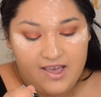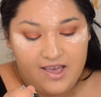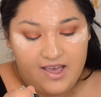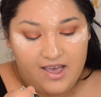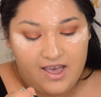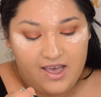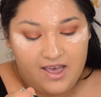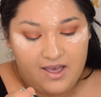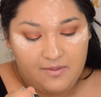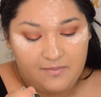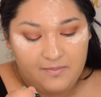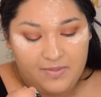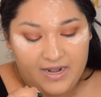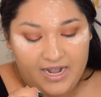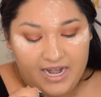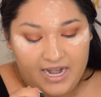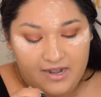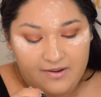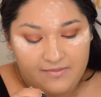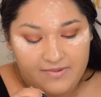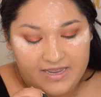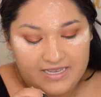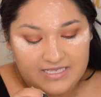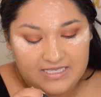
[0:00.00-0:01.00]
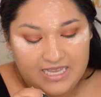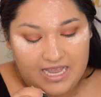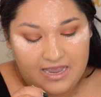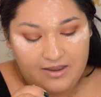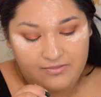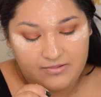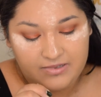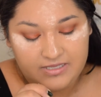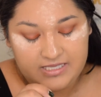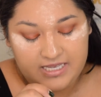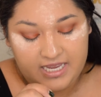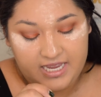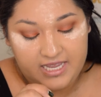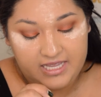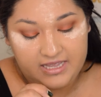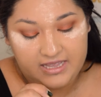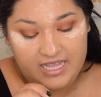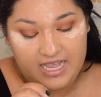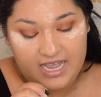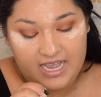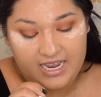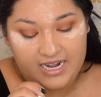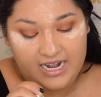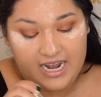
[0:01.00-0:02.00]
But anyways, I was saying
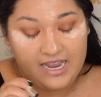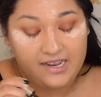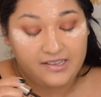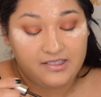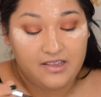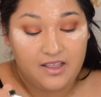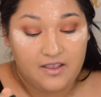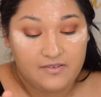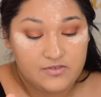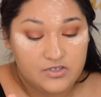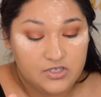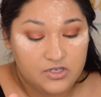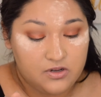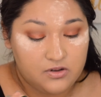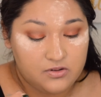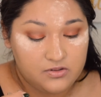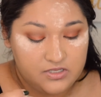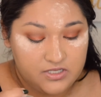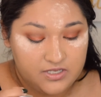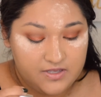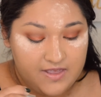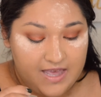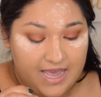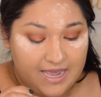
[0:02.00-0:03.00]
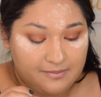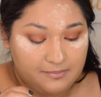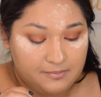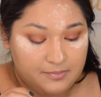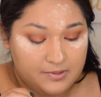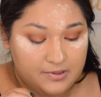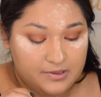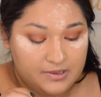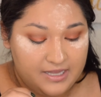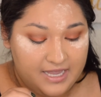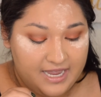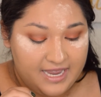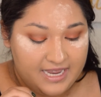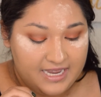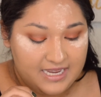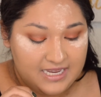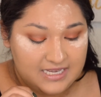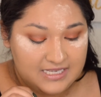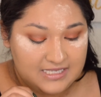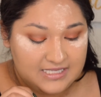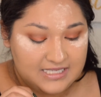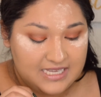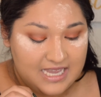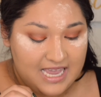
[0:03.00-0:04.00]
that I love to go to that
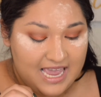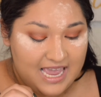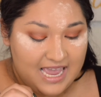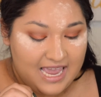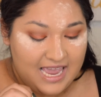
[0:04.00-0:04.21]
place,